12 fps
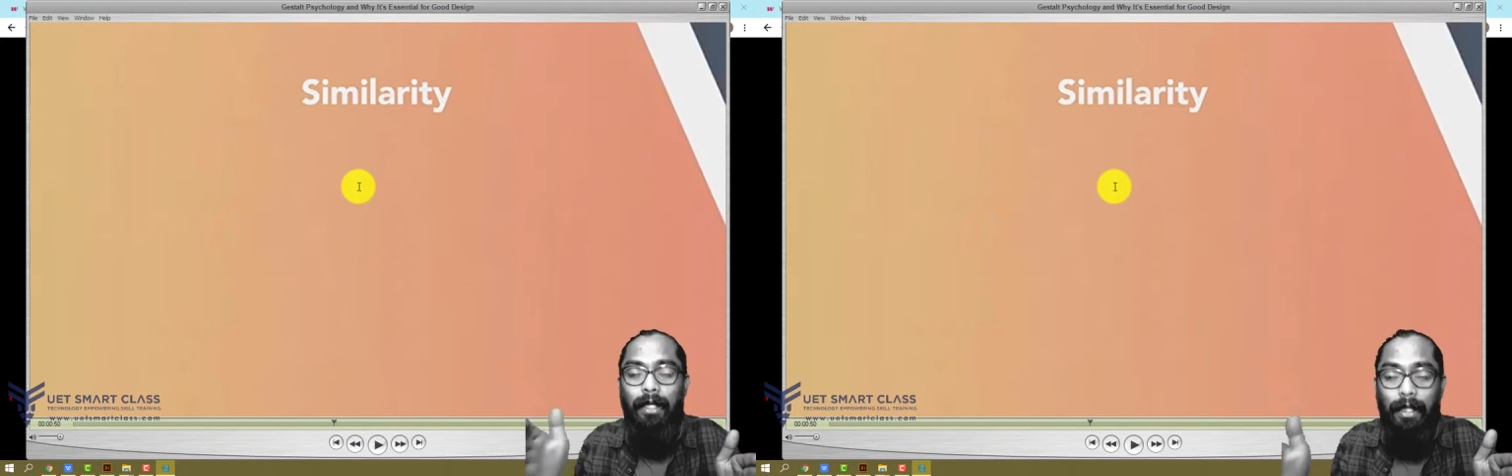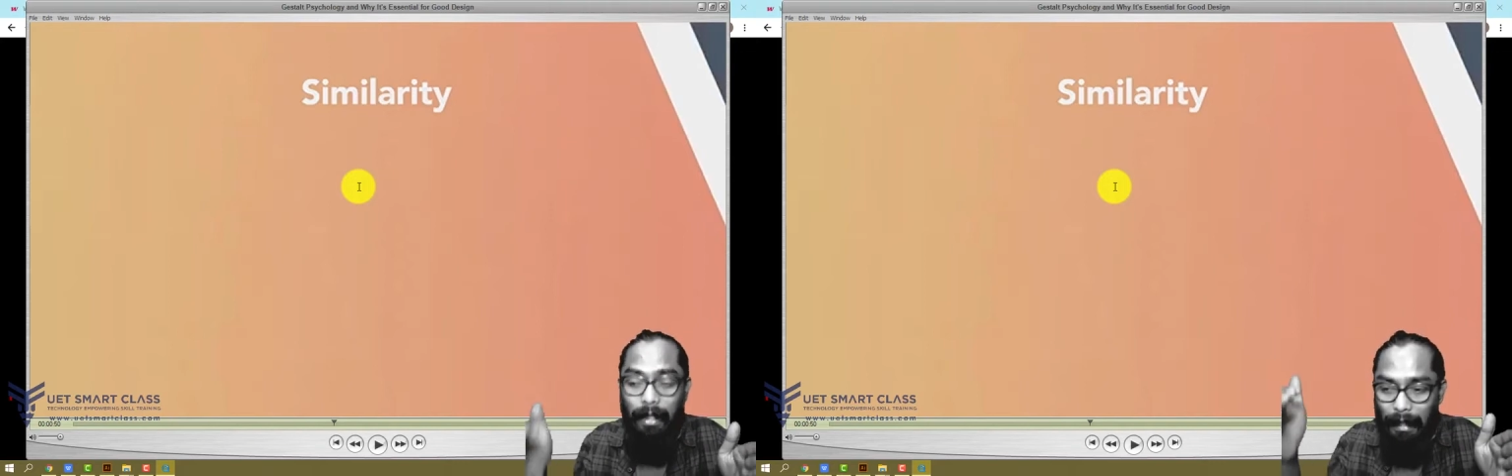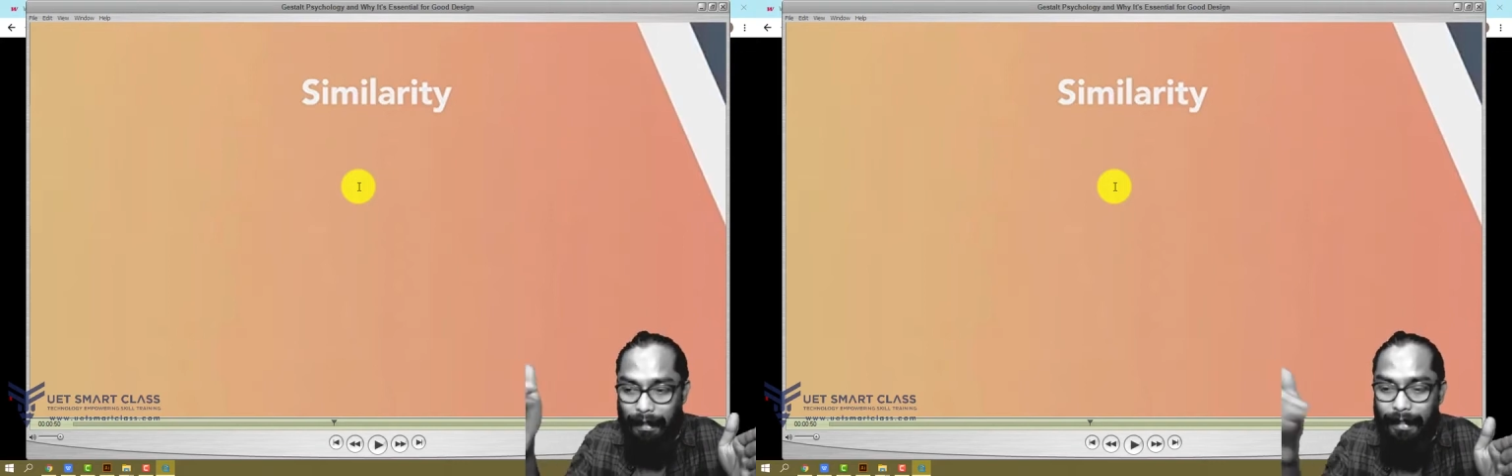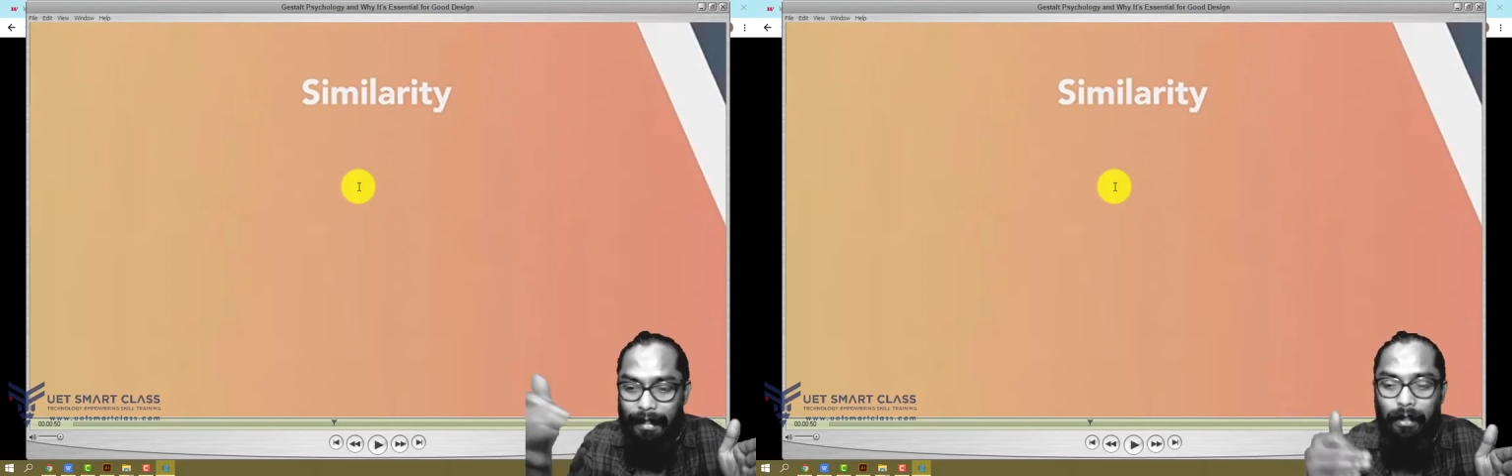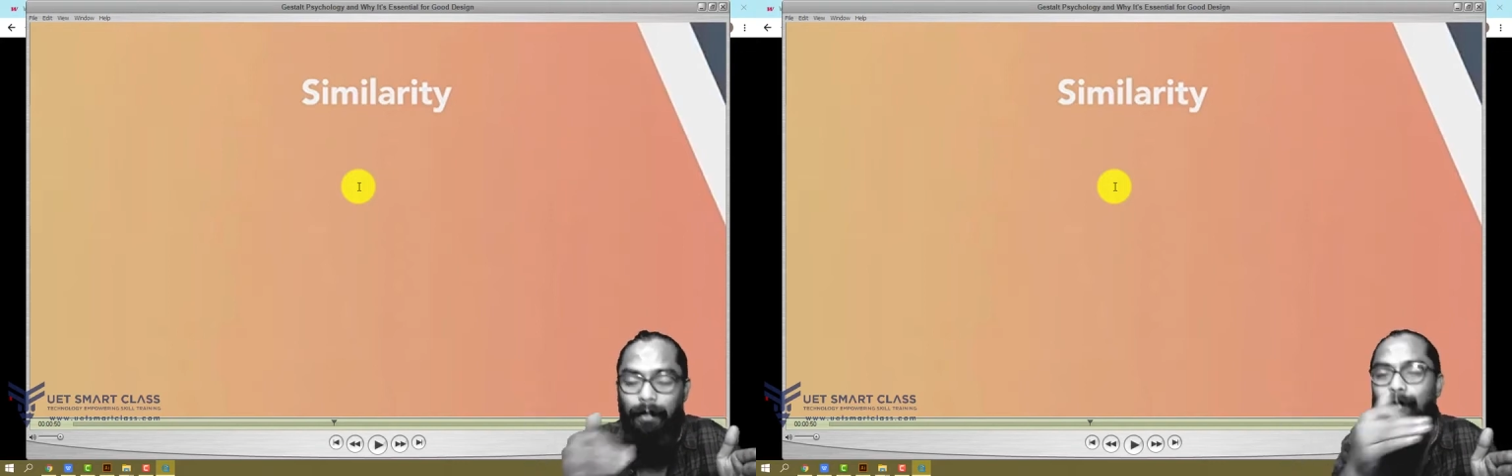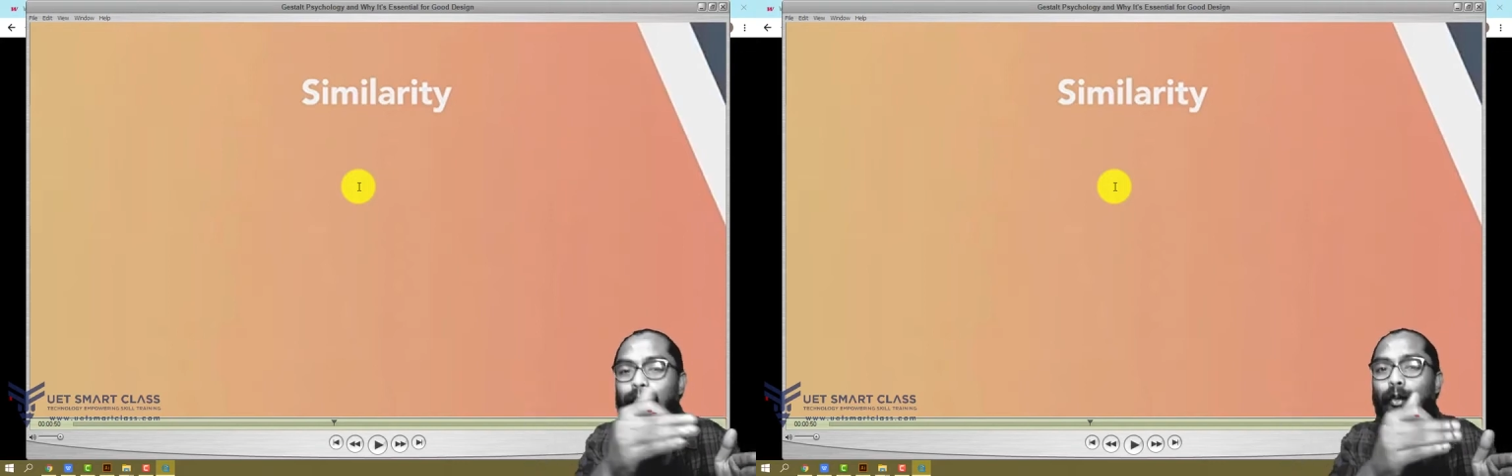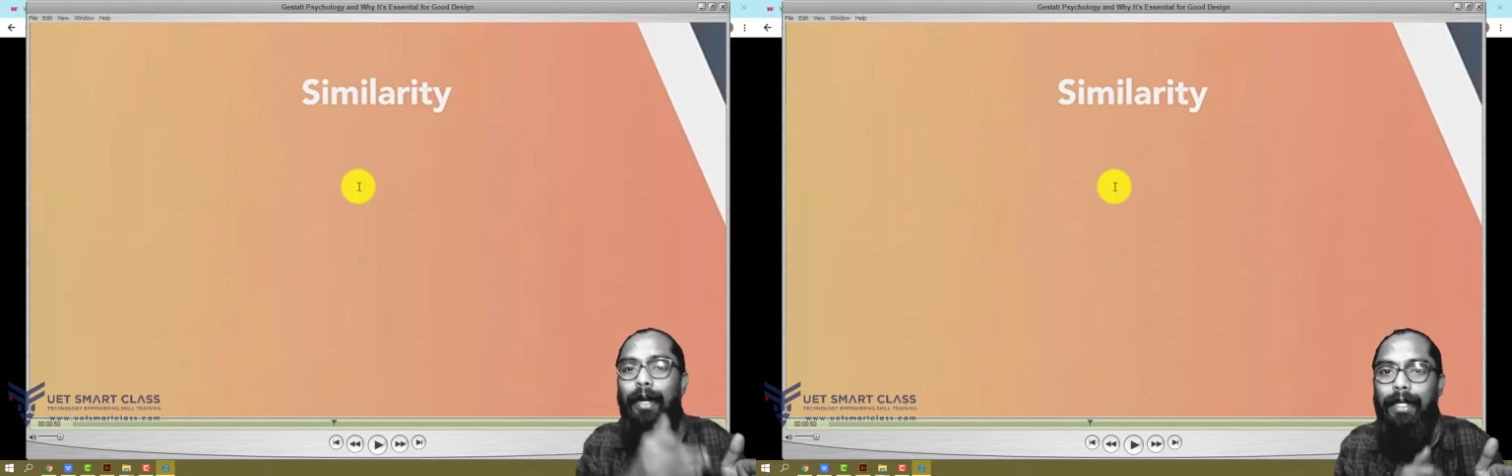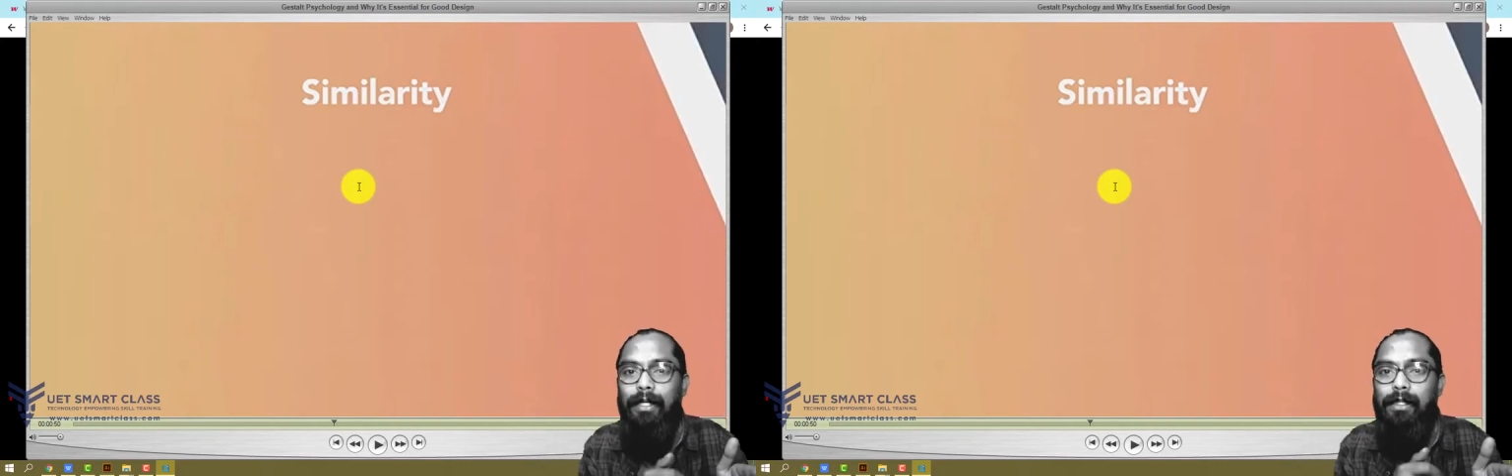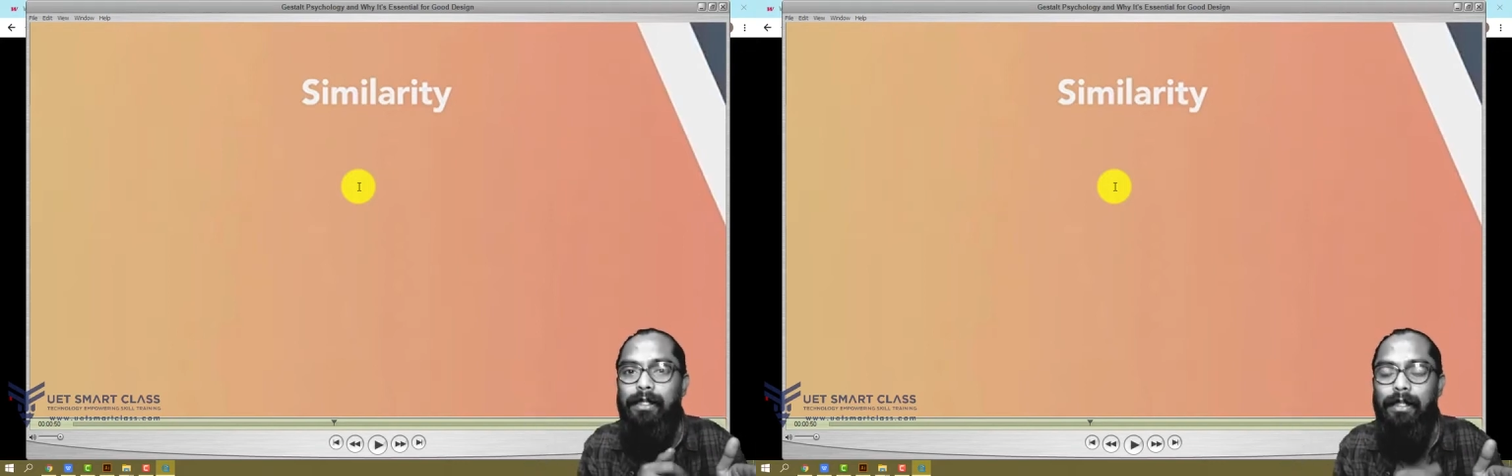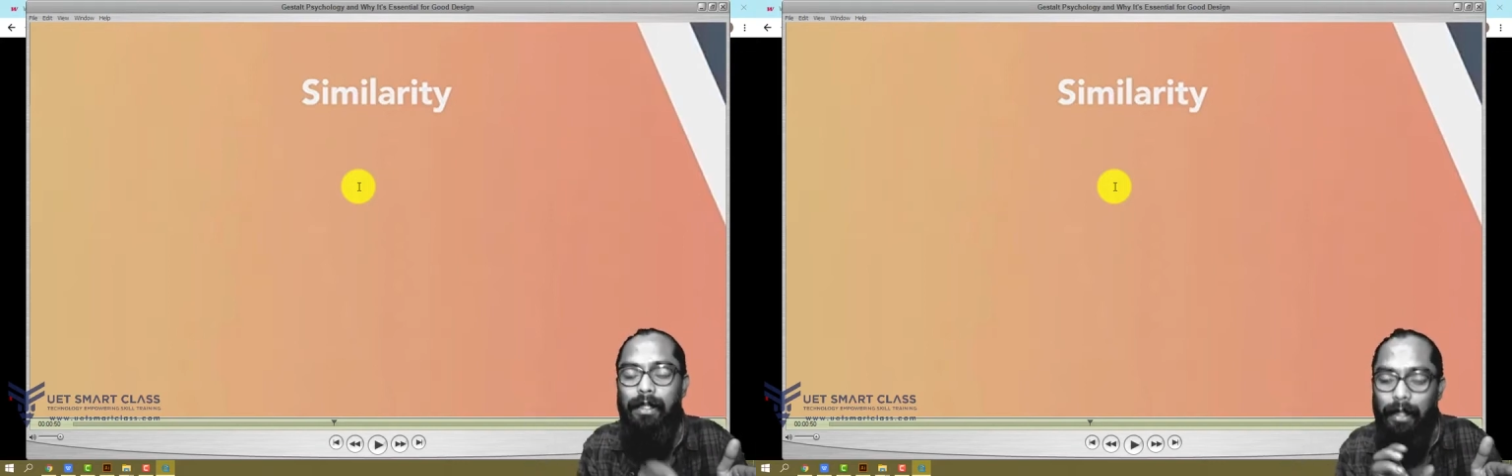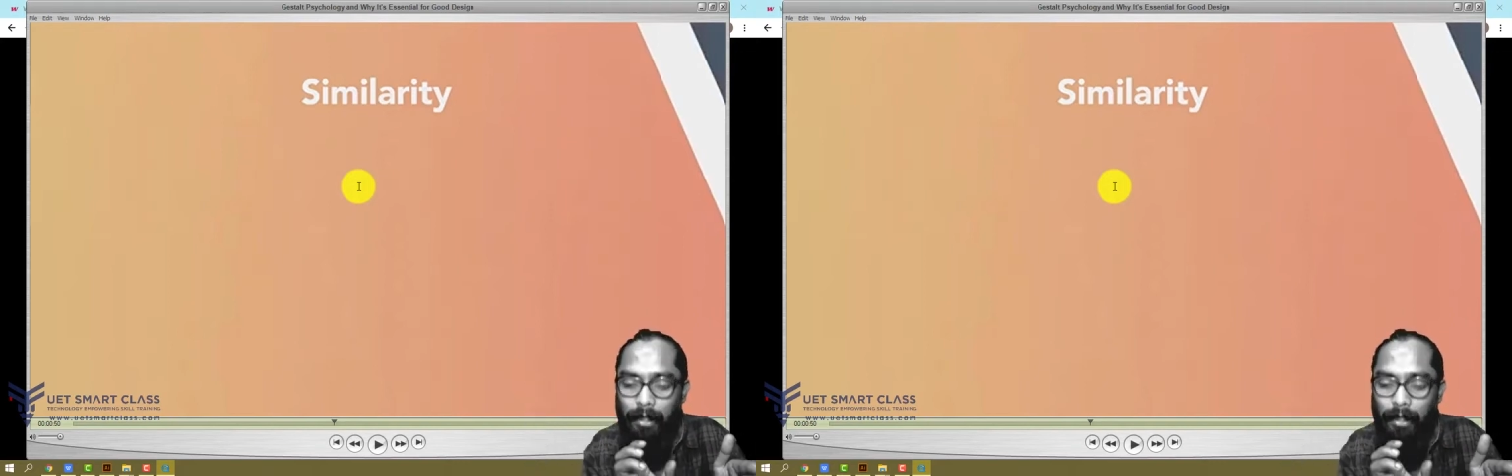Connect the points,